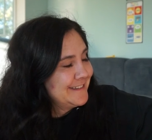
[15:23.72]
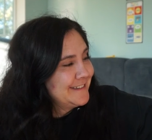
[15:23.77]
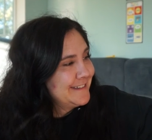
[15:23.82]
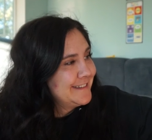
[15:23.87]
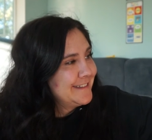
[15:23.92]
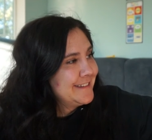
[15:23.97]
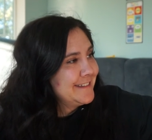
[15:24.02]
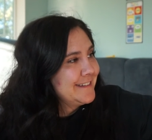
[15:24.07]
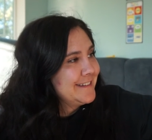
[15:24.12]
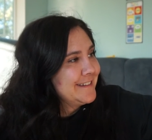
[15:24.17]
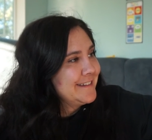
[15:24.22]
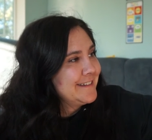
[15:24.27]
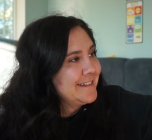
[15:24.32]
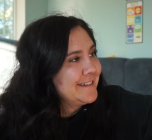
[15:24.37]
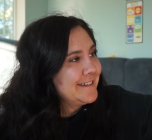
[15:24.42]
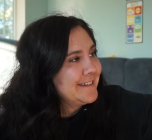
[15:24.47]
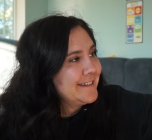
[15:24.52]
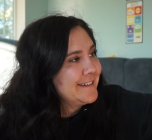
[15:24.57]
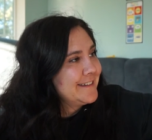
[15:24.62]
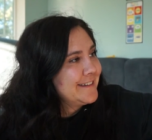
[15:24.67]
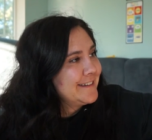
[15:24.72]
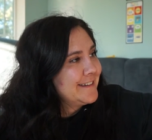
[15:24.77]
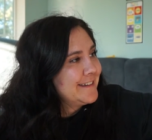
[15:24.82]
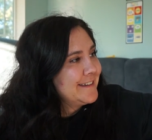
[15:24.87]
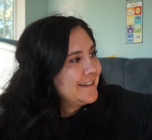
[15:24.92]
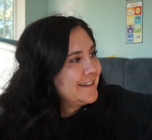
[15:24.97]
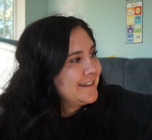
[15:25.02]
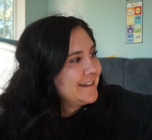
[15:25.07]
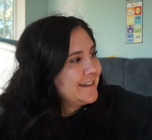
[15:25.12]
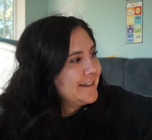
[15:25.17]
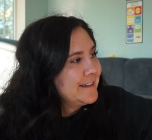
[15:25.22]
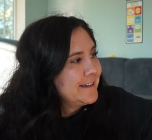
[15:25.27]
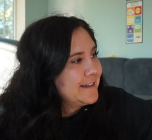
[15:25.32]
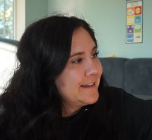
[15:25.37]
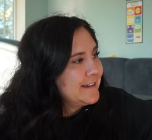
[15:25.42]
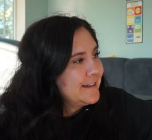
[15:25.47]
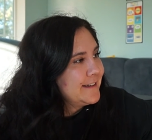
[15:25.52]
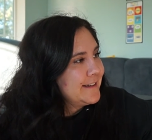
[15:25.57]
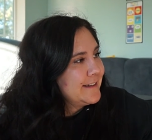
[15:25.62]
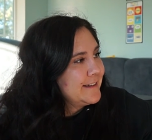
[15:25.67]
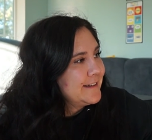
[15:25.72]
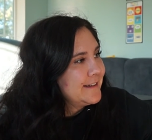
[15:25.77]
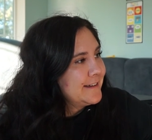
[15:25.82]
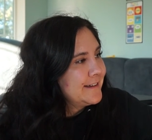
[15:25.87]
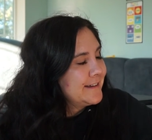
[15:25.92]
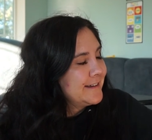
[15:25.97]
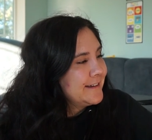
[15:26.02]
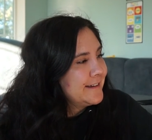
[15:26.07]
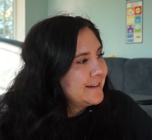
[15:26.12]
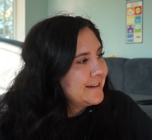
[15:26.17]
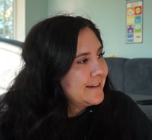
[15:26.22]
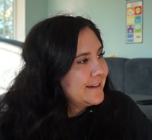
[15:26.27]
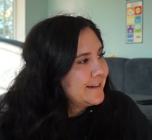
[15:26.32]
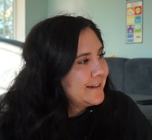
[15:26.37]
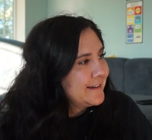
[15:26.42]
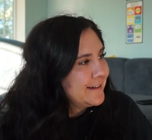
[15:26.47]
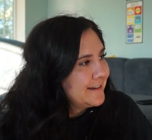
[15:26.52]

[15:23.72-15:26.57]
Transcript: Nobody speaks.